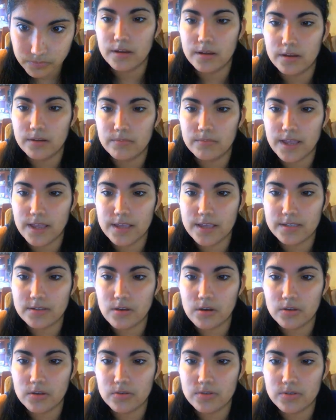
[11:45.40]
Last
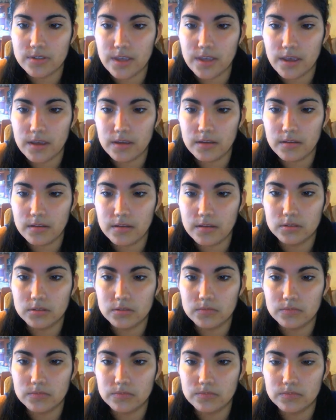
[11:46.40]
song you sang?
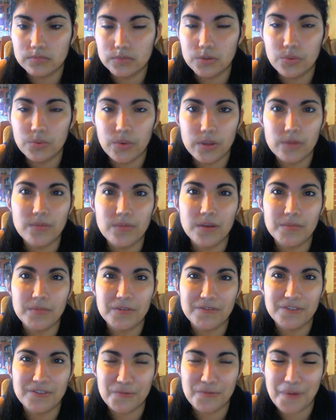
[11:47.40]
The Way You Make Me
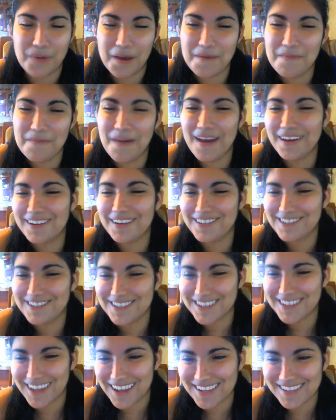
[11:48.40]
Feel by Michael
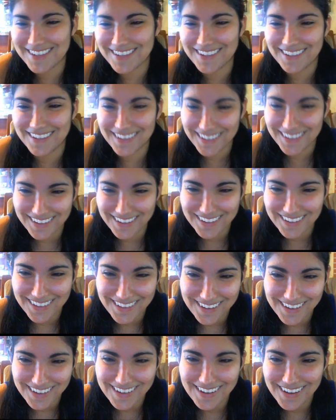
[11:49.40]
Jackson.
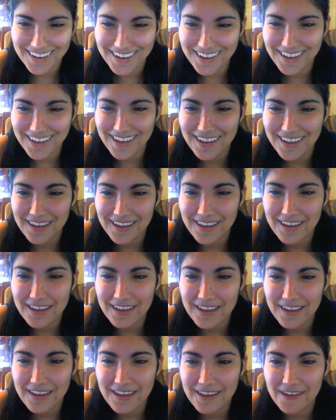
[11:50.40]

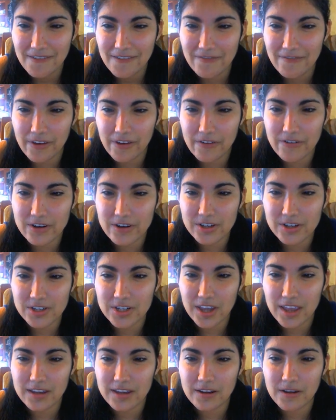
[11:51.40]
Favorite
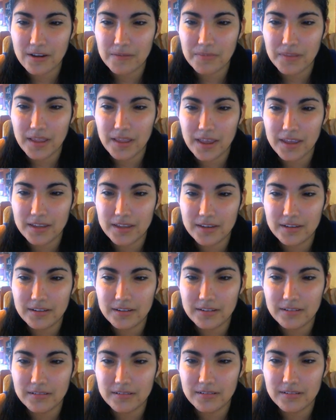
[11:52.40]
chat up line?
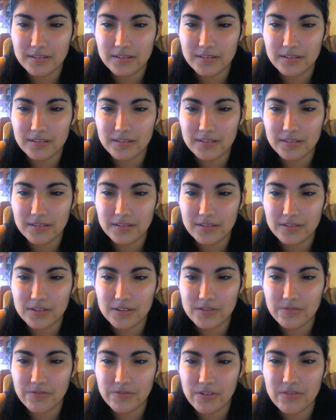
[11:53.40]

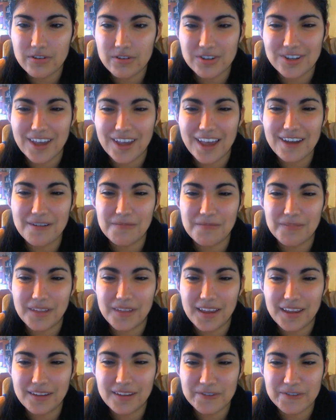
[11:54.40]
Favorite chat up
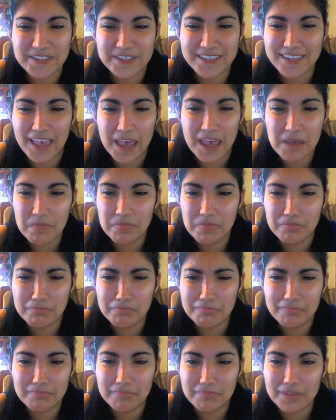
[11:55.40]
line? With Skype?
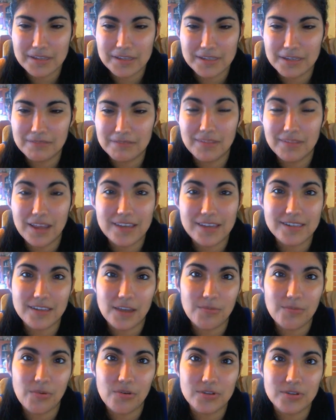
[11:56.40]
That's it. I
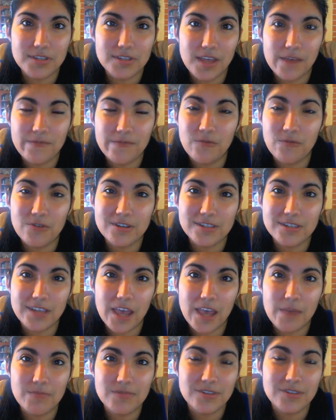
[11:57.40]
Skype all the time. If you want to
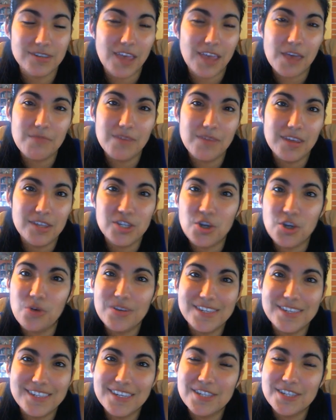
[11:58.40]
Skype, Skype me.
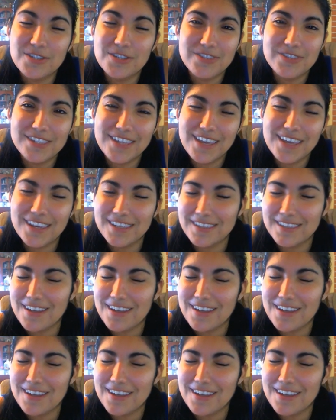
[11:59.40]
Joey626.